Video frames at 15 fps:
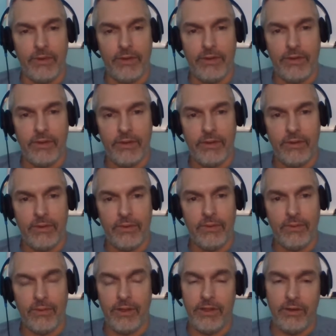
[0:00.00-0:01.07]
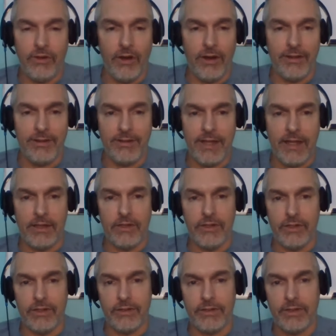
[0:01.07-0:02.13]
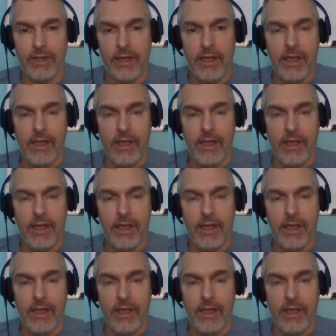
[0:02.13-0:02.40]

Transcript: with what you call intelligence.